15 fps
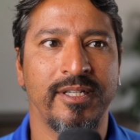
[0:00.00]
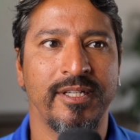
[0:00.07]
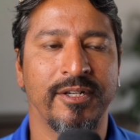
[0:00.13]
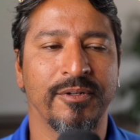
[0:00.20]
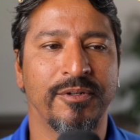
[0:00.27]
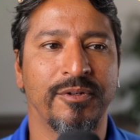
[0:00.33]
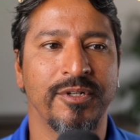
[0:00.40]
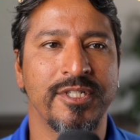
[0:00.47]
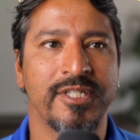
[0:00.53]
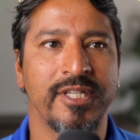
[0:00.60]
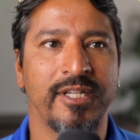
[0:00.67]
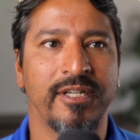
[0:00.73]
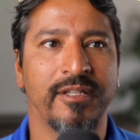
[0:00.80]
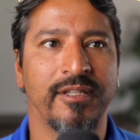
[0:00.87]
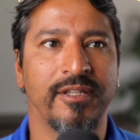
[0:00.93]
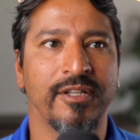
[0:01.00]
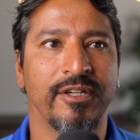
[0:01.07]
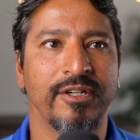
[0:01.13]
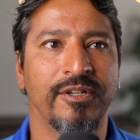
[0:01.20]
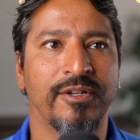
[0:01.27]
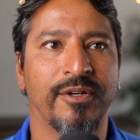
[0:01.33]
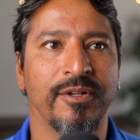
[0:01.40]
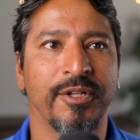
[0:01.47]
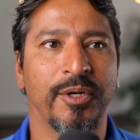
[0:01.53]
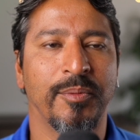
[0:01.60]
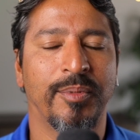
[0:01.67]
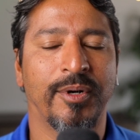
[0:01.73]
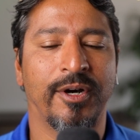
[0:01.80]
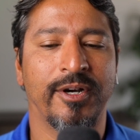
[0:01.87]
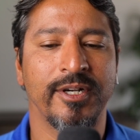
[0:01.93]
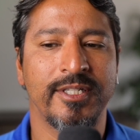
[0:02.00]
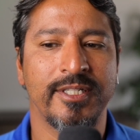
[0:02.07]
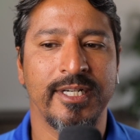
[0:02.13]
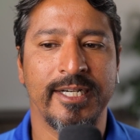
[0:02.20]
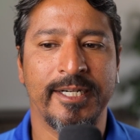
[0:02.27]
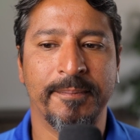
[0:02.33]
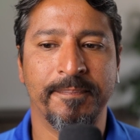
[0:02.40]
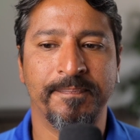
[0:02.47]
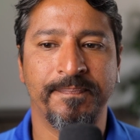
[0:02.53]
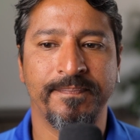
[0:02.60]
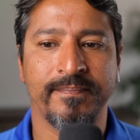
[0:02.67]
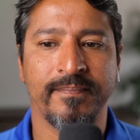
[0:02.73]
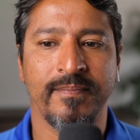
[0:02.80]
You know, Chris said in the earlier part, um,